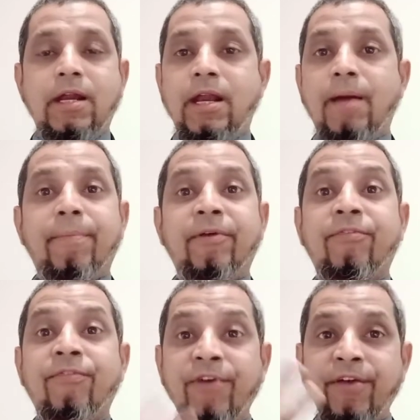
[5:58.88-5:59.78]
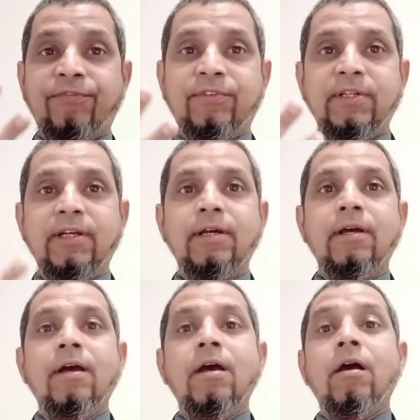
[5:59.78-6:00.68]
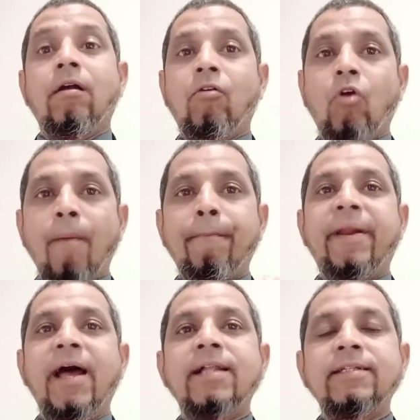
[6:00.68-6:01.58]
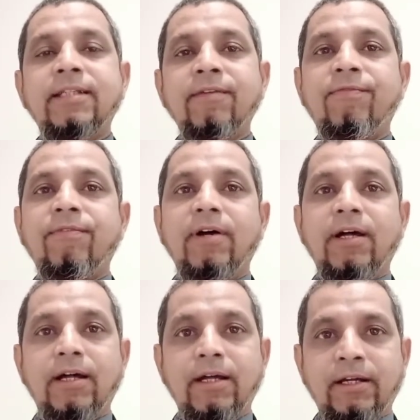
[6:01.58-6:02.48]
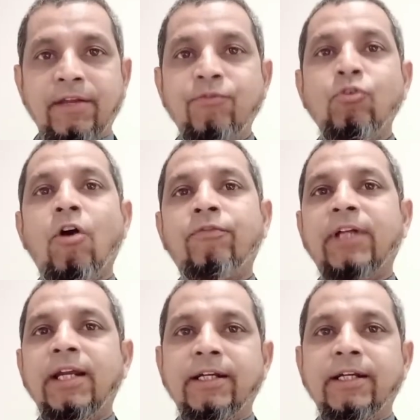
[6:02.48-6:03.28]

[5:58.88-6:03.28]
Number fifth, comprehensive review of the